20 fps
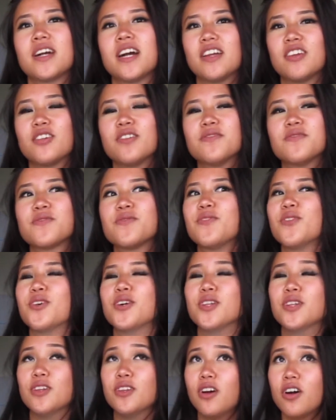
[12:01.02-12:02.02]
cutoffs for
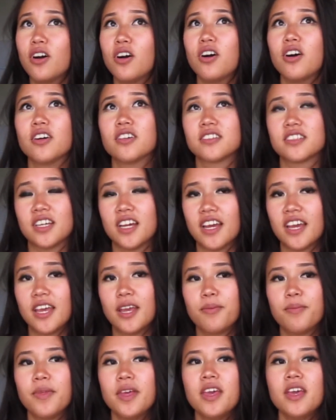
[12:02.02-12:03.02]
a long
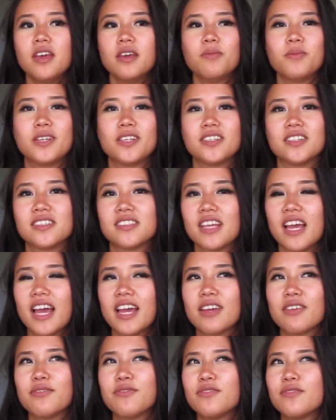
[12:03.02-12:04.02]
time because
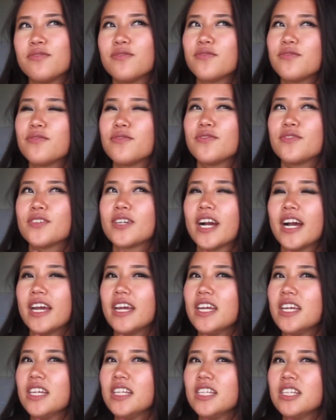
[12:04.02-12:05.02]
I've
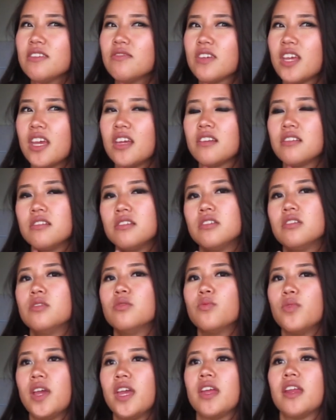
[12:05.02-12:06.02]
kind of gained a
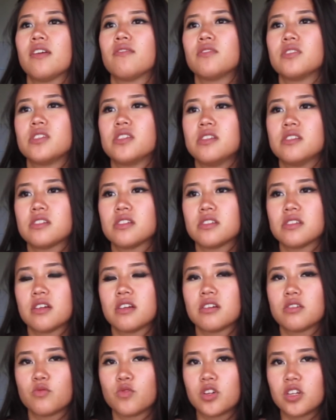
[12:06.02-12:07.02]
little weight ever since I
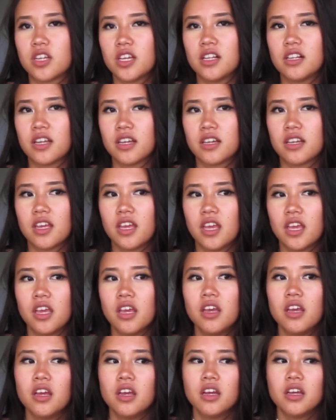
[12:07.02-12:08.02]
started working like a
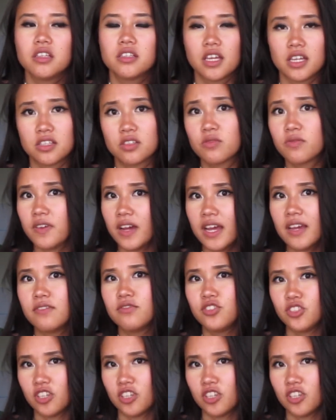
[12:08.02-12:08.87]
9-to-5